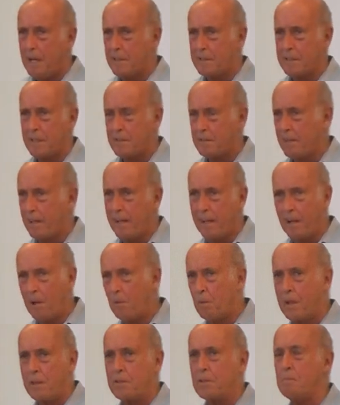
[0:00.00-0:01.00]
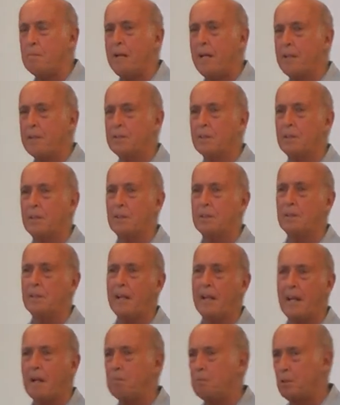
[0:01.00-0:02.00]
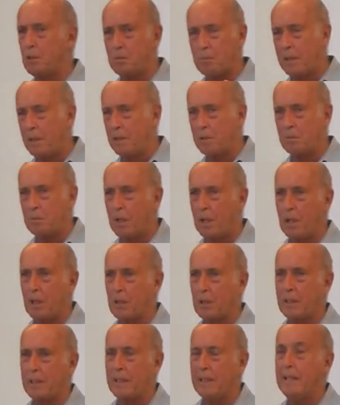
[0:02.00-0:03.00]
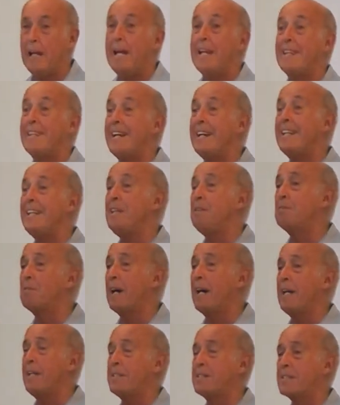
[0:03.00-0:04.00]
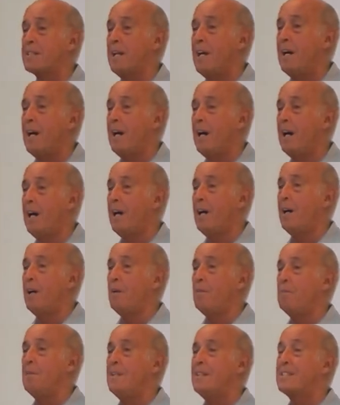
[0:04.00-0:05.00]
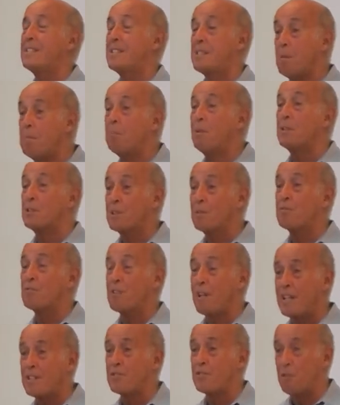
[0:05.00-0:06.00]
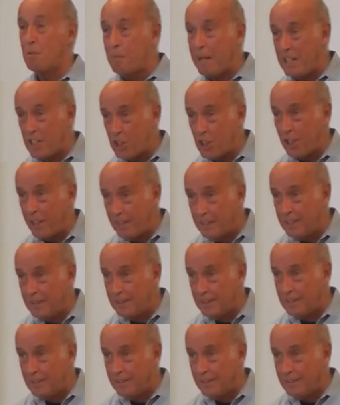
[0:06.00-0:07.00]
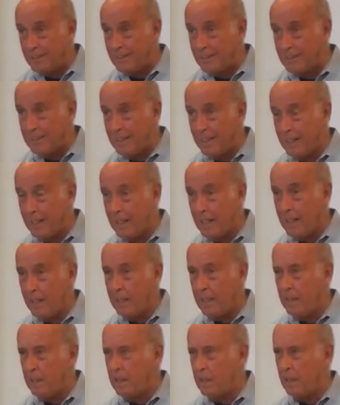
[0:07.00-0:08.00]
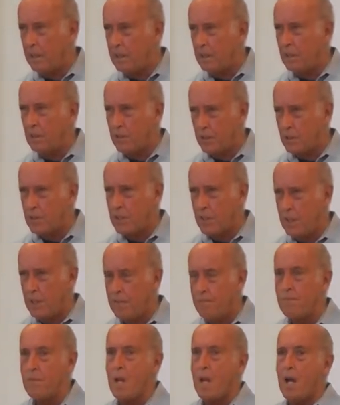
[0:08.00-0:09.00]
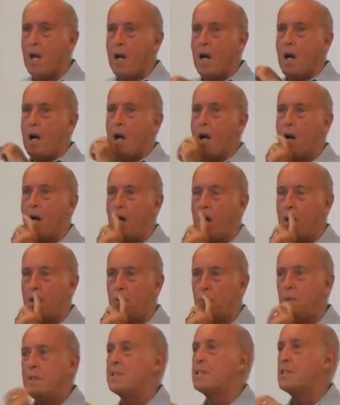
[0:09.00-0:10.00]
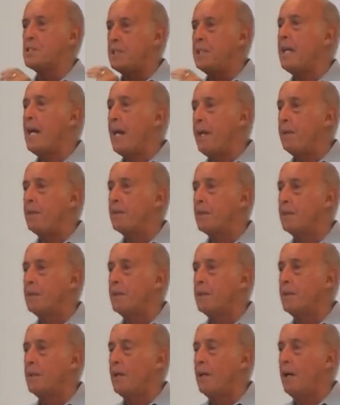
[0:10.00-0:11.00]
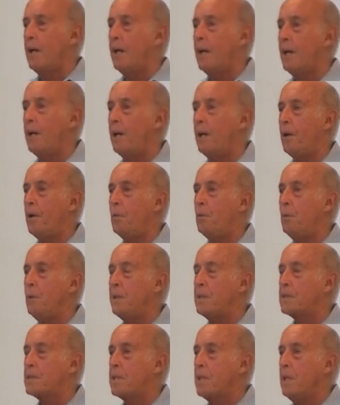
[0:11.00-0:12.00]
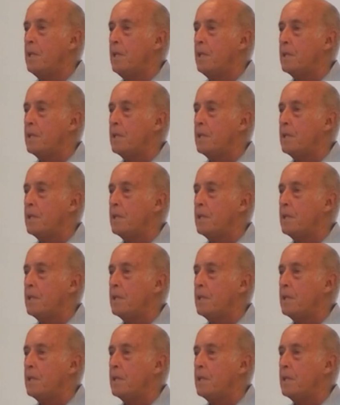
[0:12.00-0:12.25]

etc. I don't want your mantle, and I'm doing my own work. And then he writes um, Symbols of Transformation uh, in uh, 13, uh, which is the end, uh, which